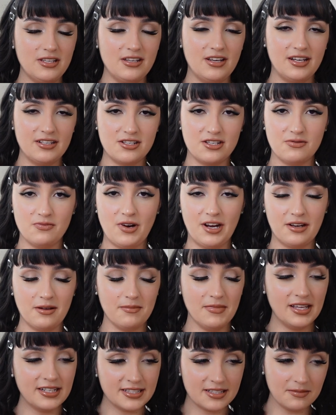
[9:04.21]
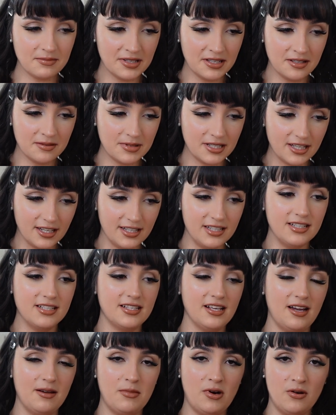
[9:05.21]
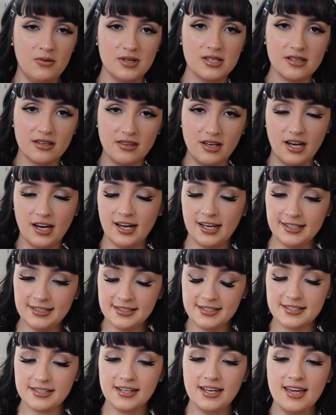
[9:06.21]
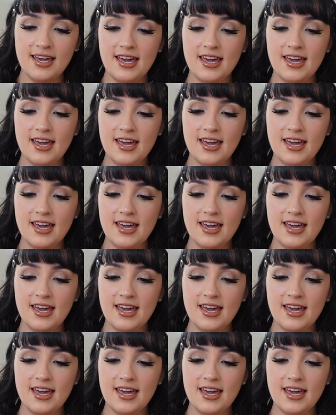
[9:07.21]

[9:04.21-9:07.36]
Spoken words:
you guys recommend to me, because I'm always on the hunt?